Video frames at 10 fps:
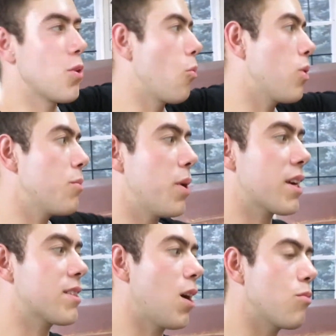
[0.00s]
The wind
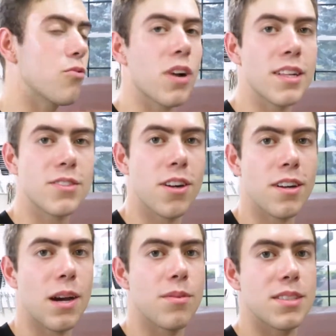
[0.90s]
picked up, rain
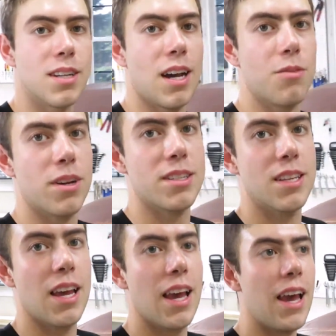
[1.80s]
started coming sideways,
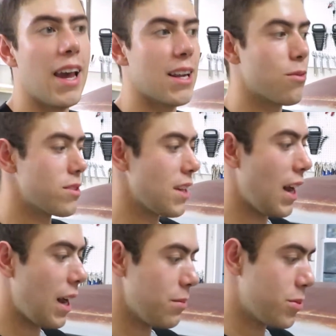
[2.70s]
and it was
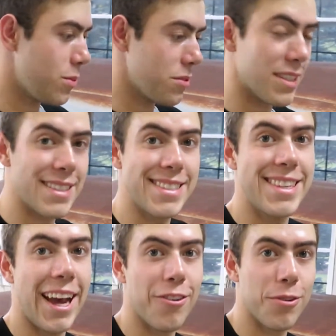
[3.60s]
absolutely
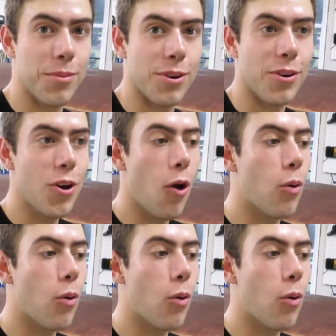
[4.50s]
terrible.